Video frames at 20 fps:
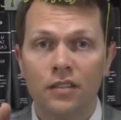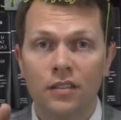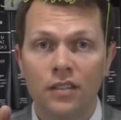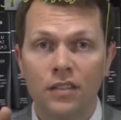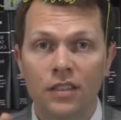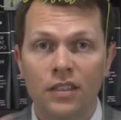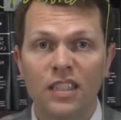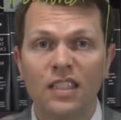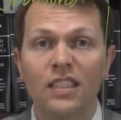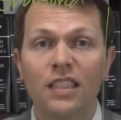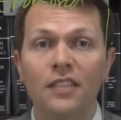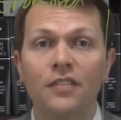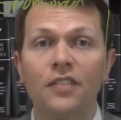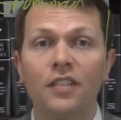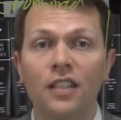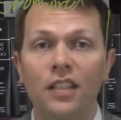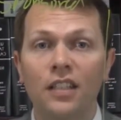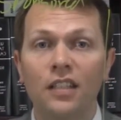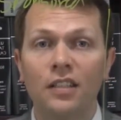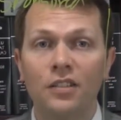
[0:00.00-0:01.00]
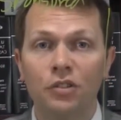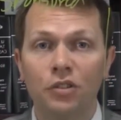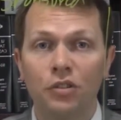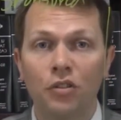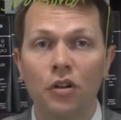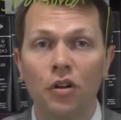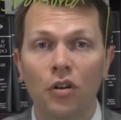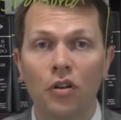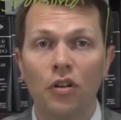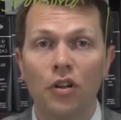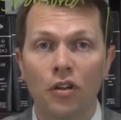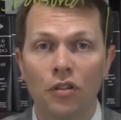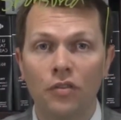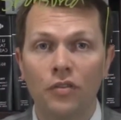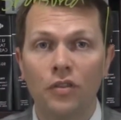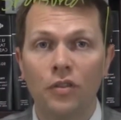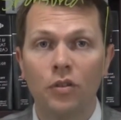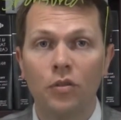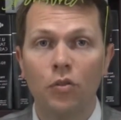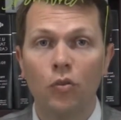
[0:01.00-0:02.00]
significant control
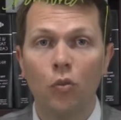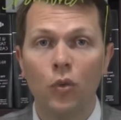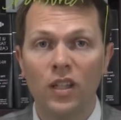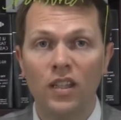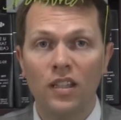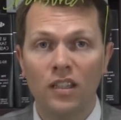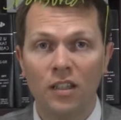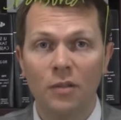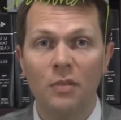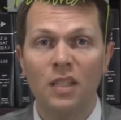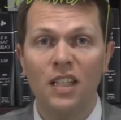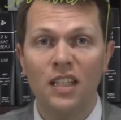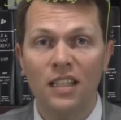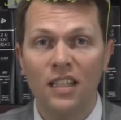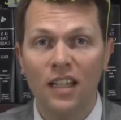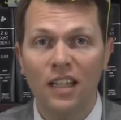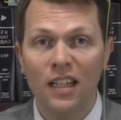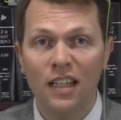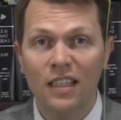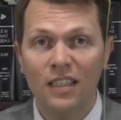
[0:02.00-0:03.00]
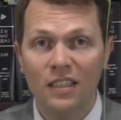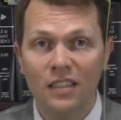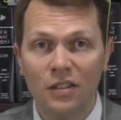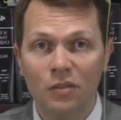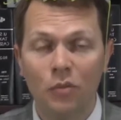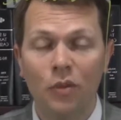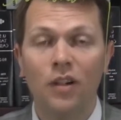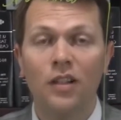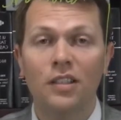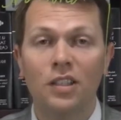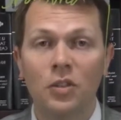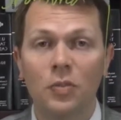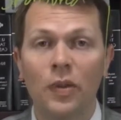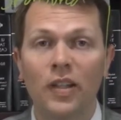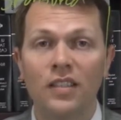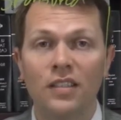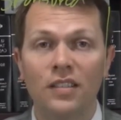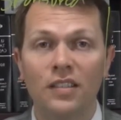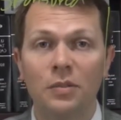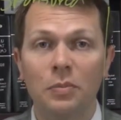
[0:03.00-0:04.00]
over what the committee does, where it
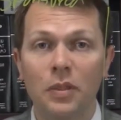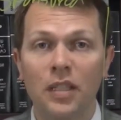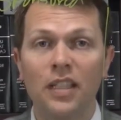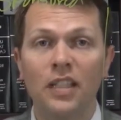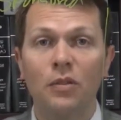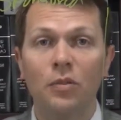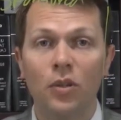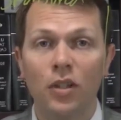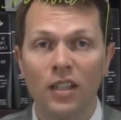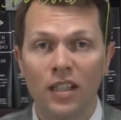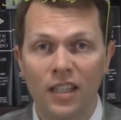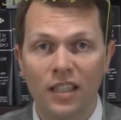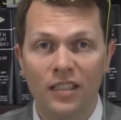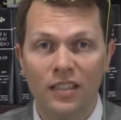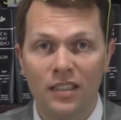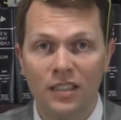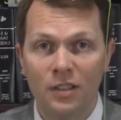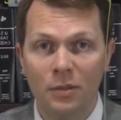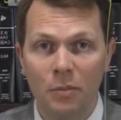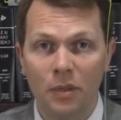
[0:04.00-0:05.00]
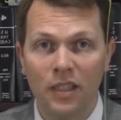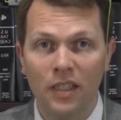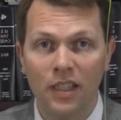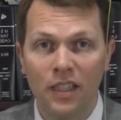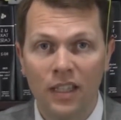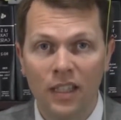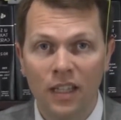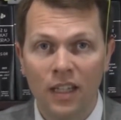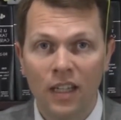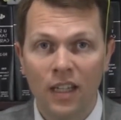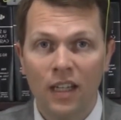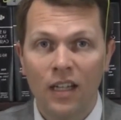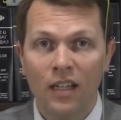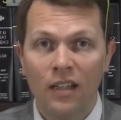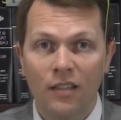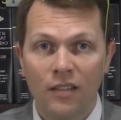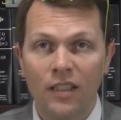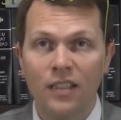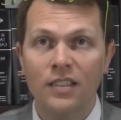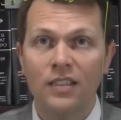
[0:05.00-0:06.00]
spends its money, where it gets its money,
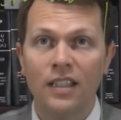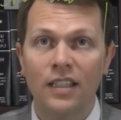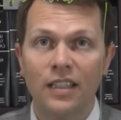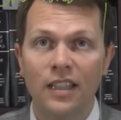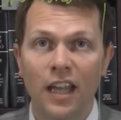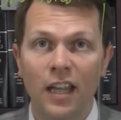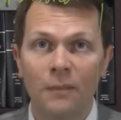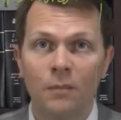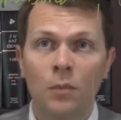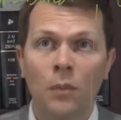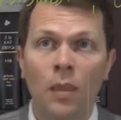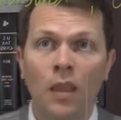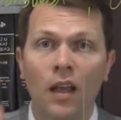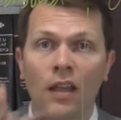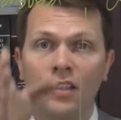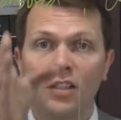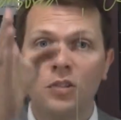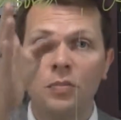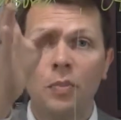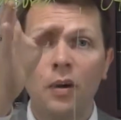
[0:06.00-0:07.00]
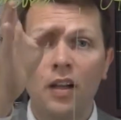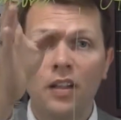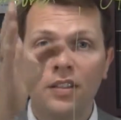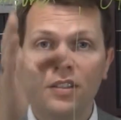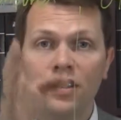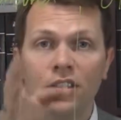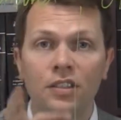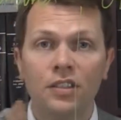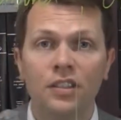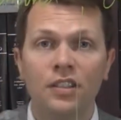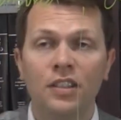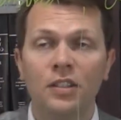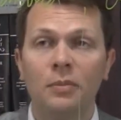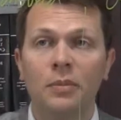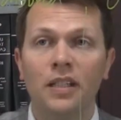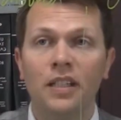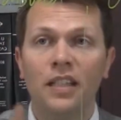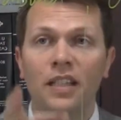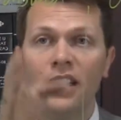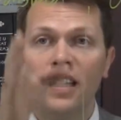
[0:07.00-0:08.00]
things like that. A sponsored
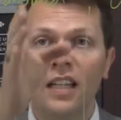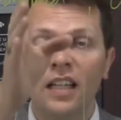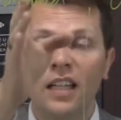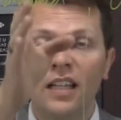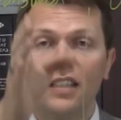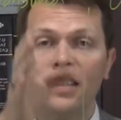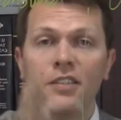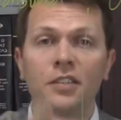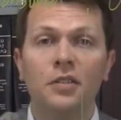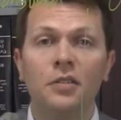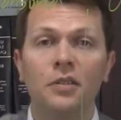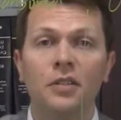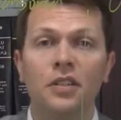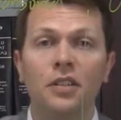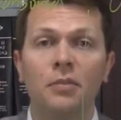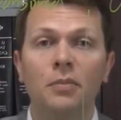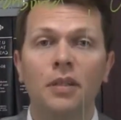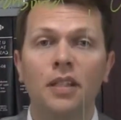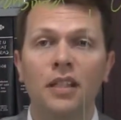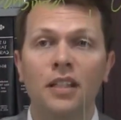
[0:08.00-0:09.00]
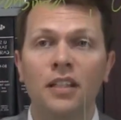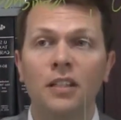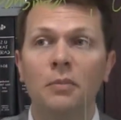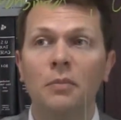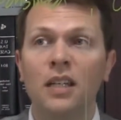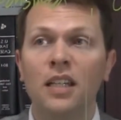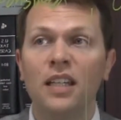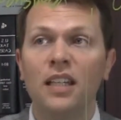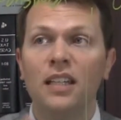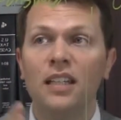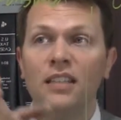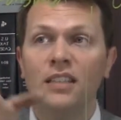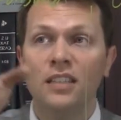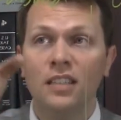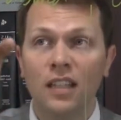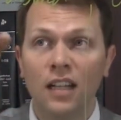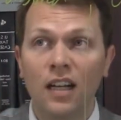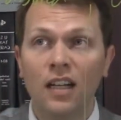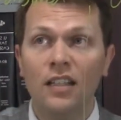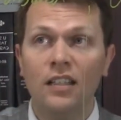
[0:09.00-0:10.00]
committee is going to be a committee that's
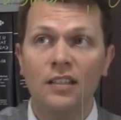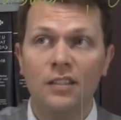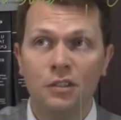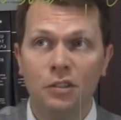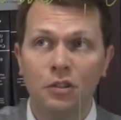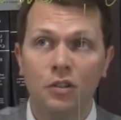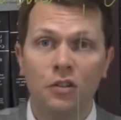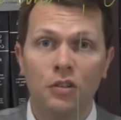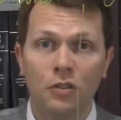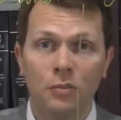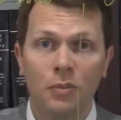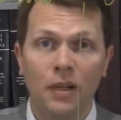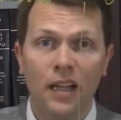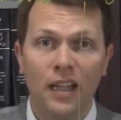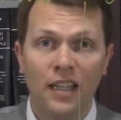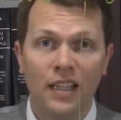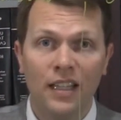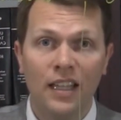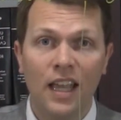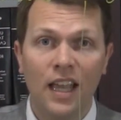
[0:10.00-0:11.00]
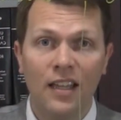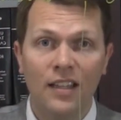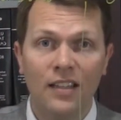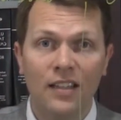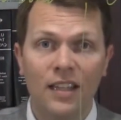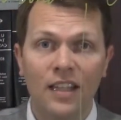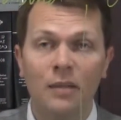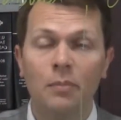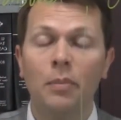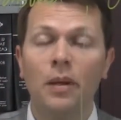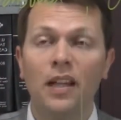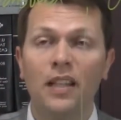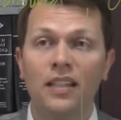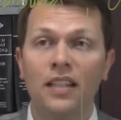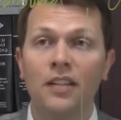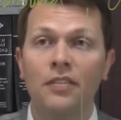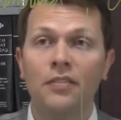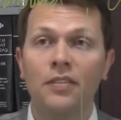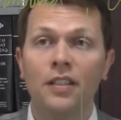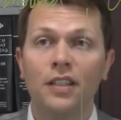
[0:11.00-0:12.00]
not controlled by a candidate by
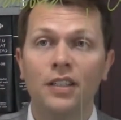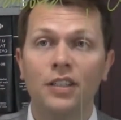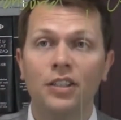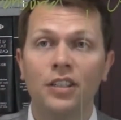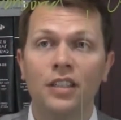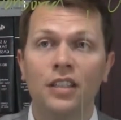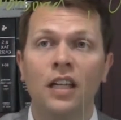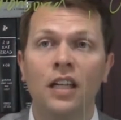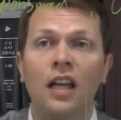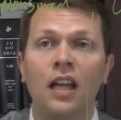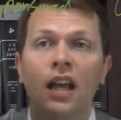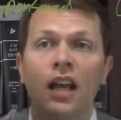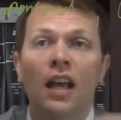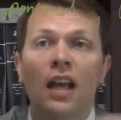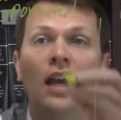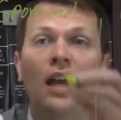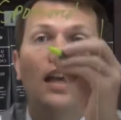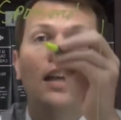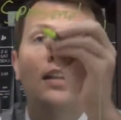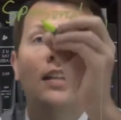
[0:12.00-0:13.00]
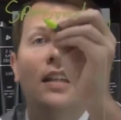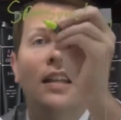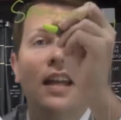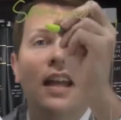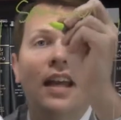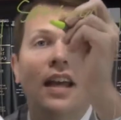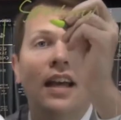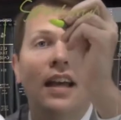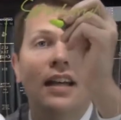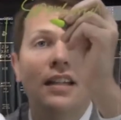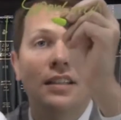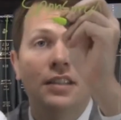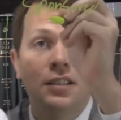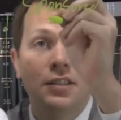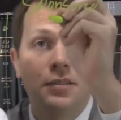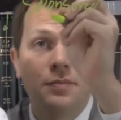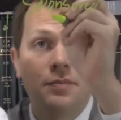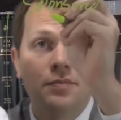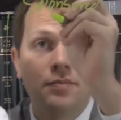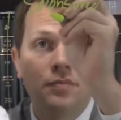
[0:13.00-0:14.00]
definition, and that has